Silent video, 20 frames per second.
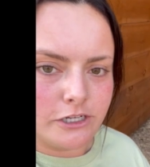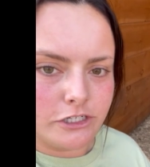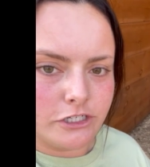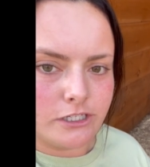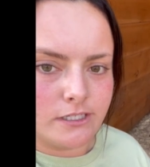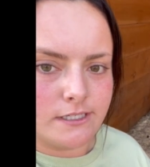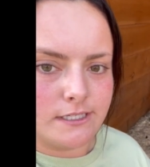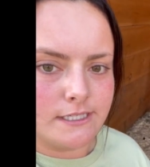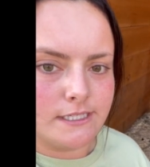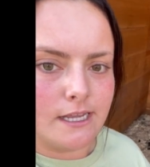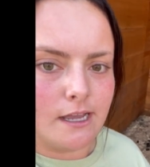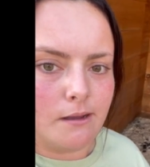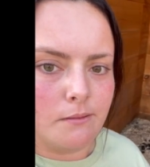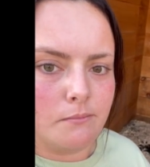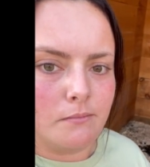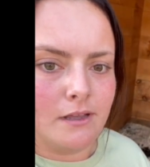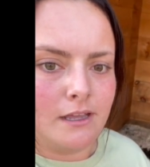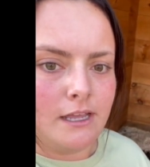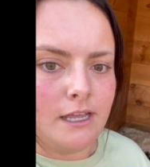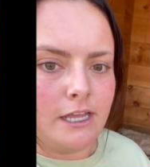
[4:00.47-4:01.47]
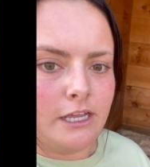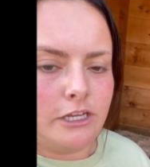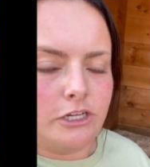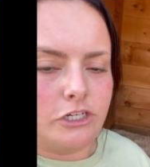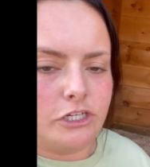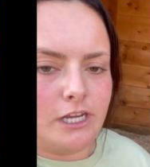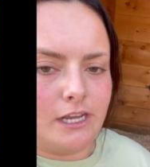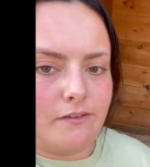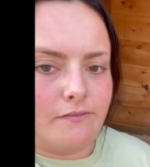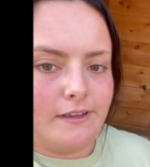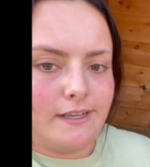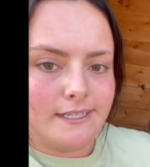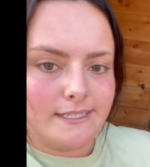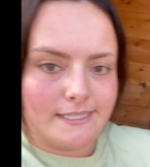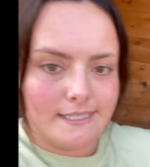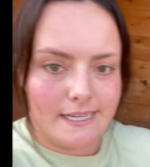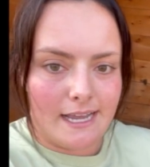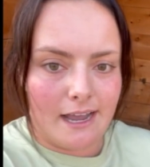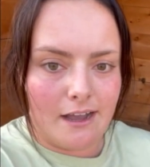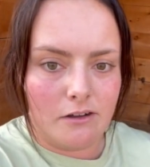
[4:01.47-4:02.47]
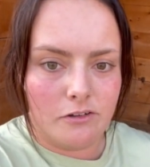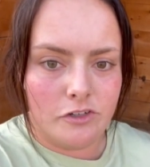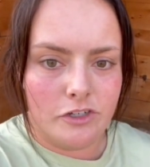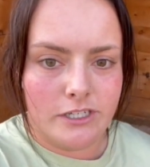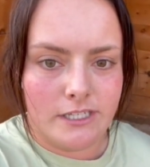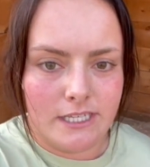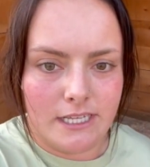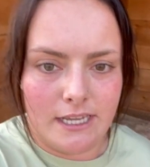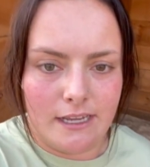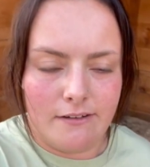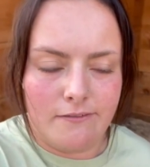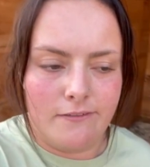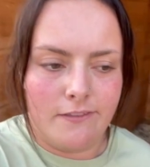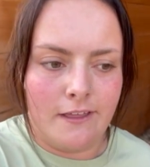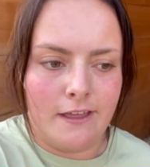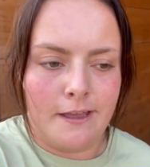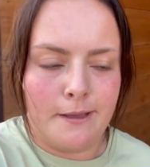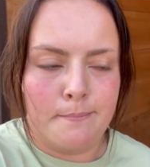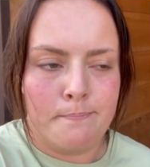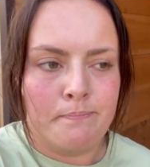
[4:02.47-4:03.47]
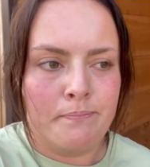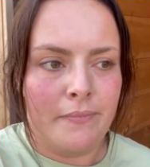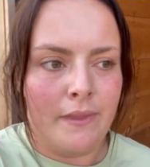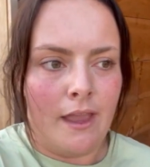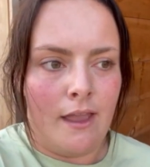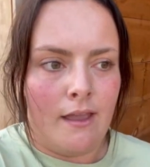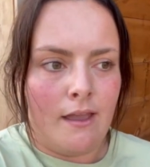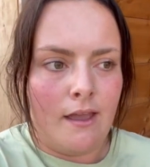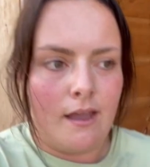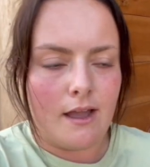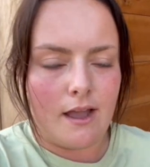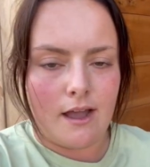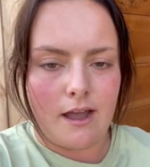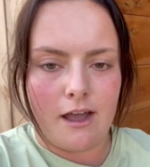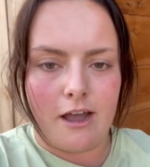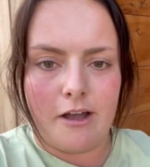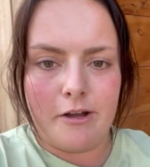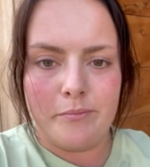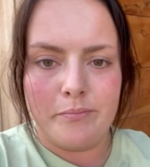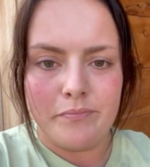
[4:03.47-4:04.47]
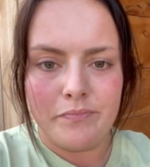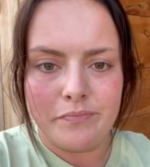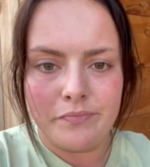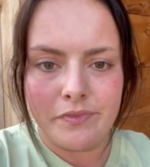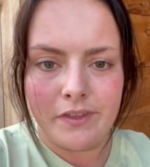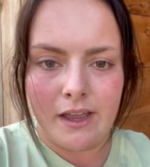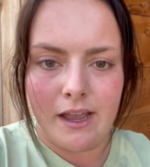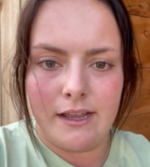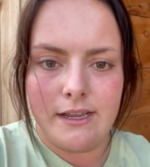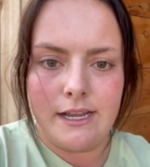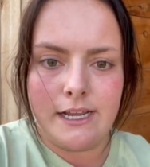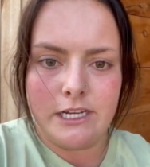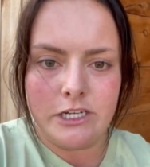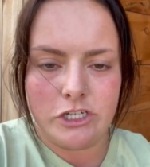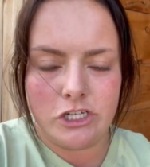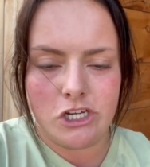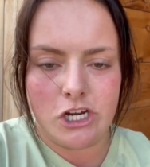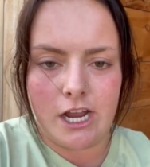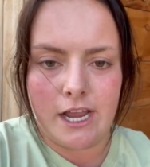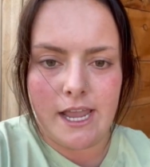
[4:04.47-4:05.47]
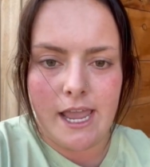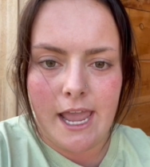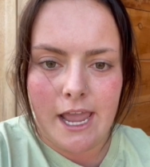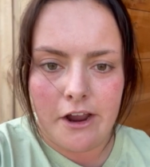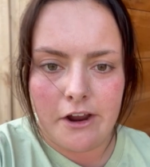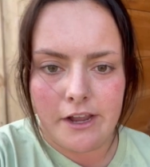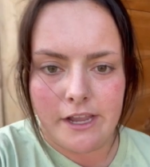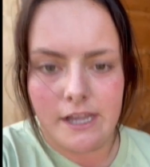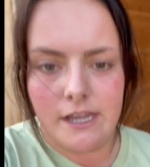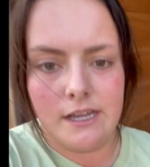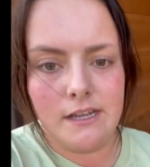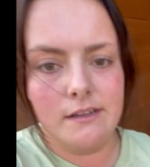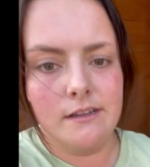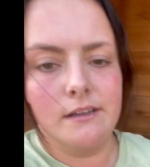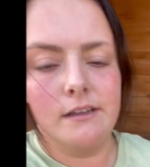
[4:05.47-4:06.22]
some shavings down just to give them a nice dry area.